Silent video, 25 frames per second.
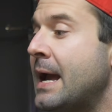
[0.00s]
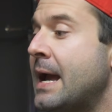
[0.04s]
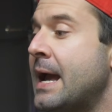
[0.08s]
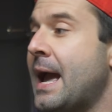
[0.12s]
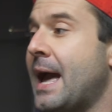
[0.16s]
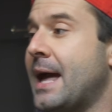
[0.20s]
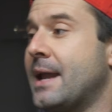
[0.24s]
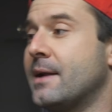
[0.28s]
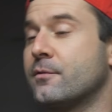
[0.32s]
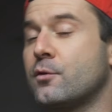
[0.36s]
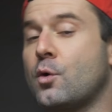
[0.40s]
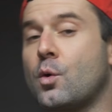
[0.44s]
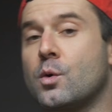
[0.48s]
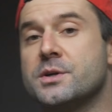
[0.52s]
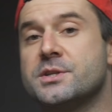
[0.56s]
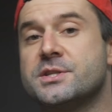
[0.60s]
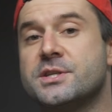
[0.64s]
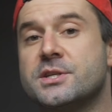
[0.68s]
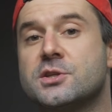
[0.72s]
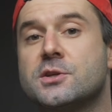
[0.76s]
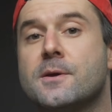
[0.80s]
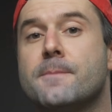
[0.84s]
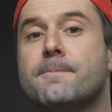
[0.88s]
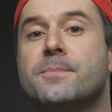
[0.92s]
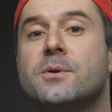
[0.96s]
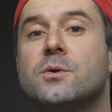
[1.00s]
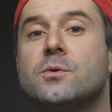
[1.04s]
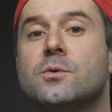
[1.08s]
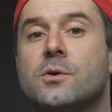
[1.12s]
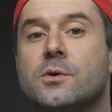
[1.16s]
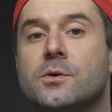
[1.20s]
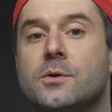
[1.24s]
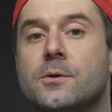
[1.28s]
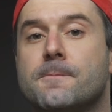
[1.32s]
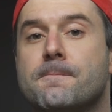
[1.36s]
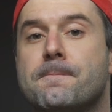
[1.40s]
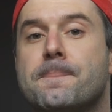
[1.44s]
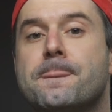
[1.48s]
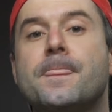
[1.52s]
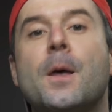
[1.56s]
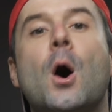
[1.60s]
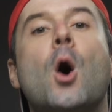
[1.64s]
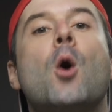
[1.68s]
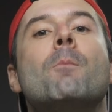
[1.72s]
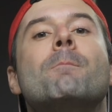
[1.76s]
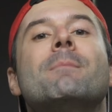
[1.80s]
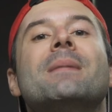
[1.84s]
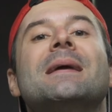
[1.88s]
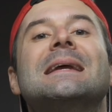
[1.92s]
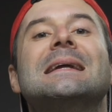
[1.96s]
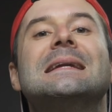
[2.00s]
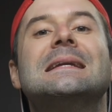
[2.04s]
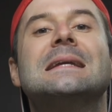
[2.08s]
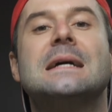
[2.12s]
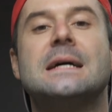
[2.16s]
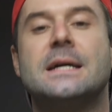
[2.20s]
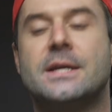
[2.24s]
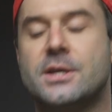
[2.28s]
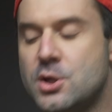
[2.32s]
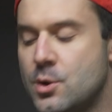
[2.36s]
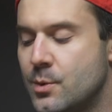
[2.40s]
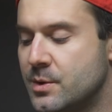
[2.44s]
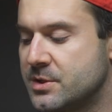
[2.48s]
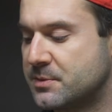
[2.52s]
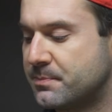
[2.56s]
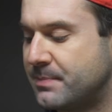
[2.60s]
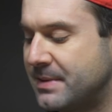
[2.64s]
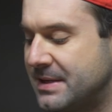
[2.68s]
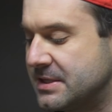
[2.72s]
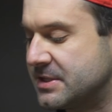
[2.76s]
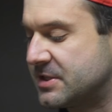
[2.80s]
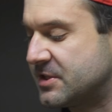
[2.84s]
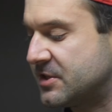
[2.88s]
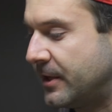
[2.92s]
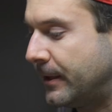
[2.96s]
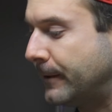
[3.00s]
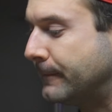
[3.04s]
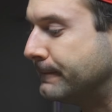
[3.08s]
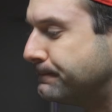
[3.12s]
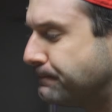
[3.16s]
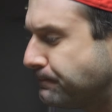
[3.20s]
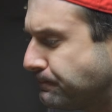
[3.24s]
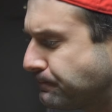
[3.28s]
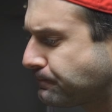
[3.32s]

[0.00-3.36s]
And of course, this computer omitted USB-C.